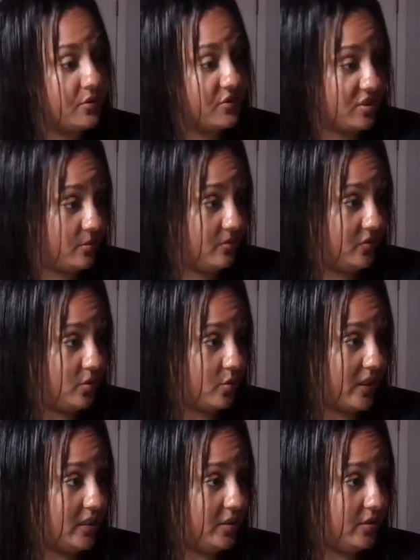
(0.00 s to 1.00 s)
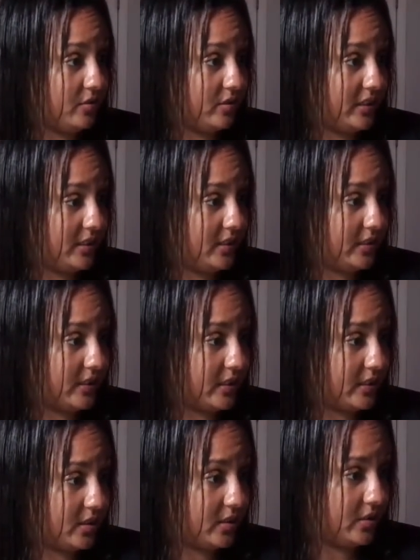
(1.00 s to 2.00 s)
And some of you quite literally did that,
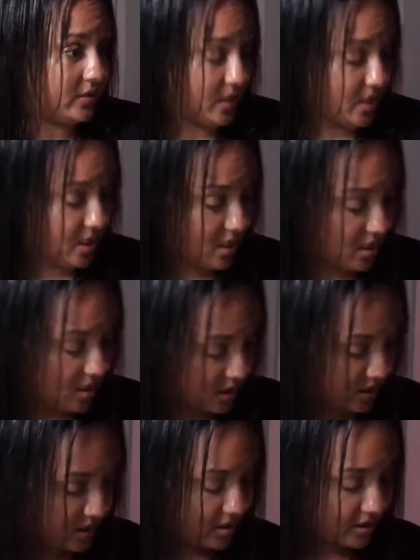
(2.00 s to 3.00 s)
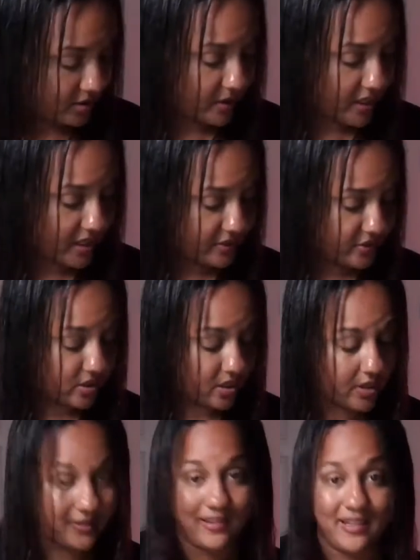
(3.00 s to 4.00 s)
didn't you? Yeah, you got in your
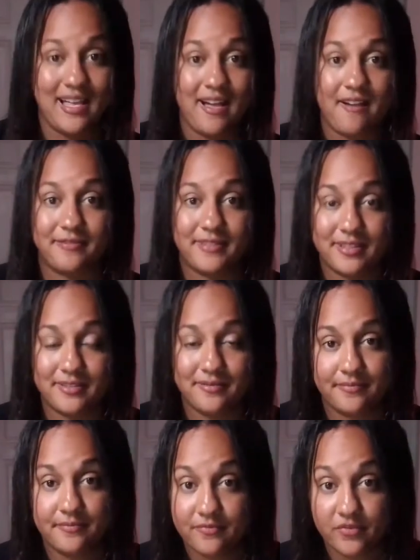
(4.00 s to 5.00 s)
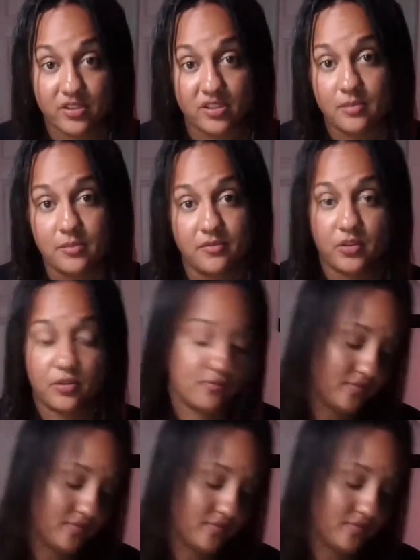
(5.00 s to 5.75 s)
car and left. For some of you.